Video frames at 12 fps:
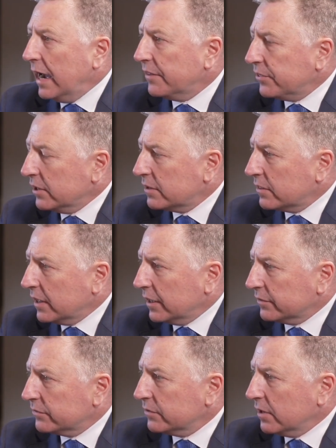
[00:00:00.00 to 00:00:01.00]
I think
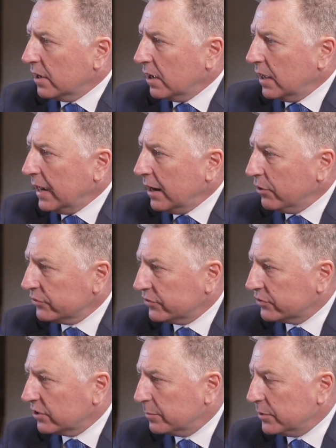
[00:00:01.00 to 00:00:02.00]
that Harris is
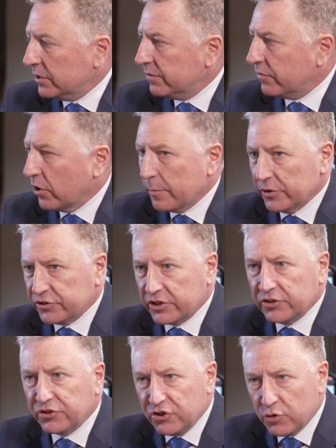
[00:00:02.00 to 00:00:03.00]
going to be very much a
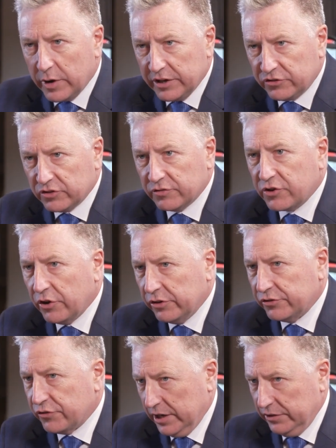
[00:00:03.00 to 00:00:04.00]
continuation of current
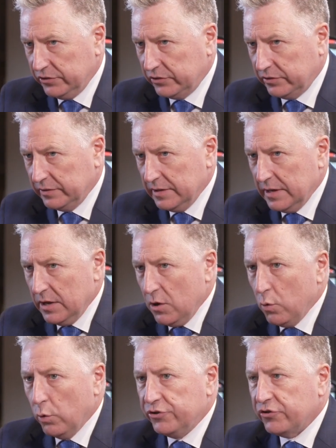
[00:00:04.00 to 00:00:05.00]
trends,
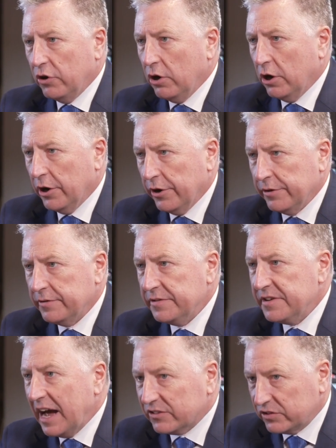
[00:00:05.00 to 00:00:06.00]
which are
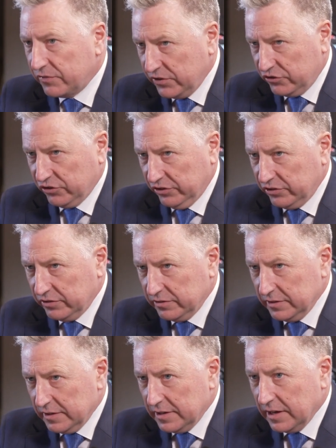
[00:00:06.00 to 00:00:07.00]
not sufficient.
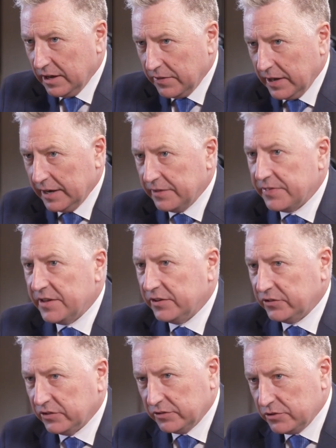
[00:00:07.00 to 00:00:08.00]
That
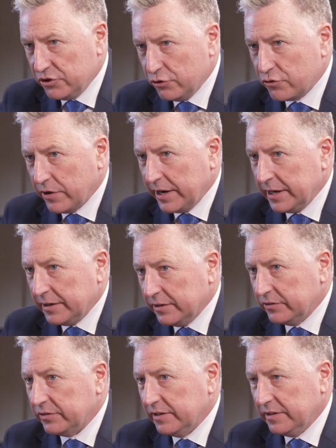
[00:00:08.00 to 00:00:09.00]
Ukraine
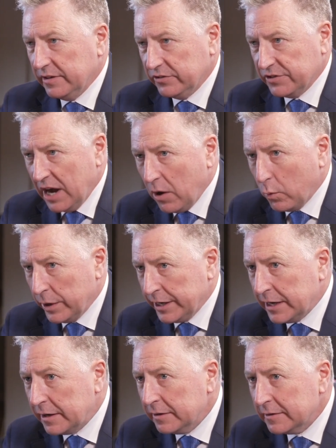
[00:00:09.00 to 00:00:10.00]
is not
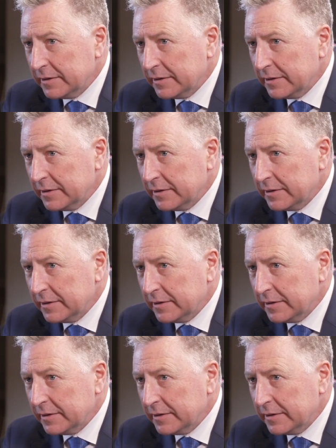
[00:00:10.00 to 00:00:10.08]
winning.